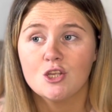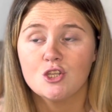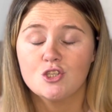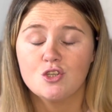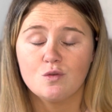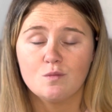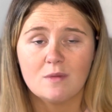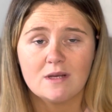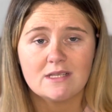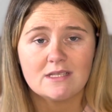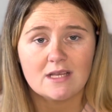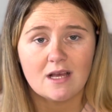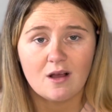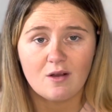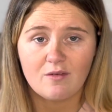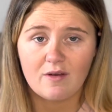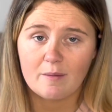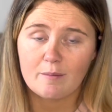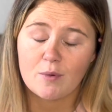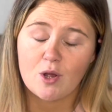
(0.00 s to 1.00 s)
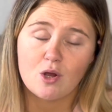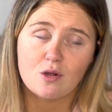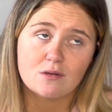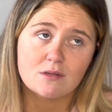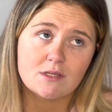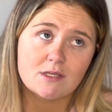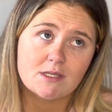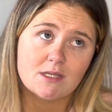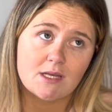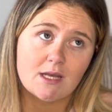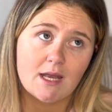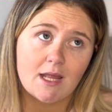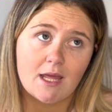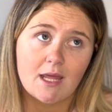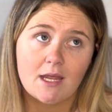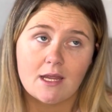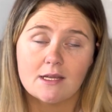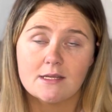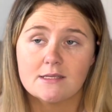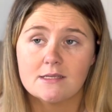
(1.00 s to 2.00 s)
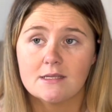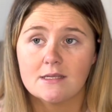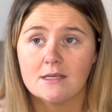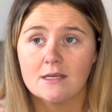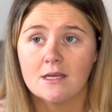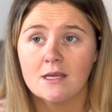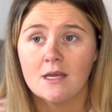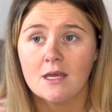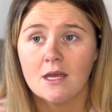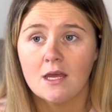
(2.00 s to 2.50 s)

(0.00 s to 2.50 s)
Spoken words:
do myself up constantly, to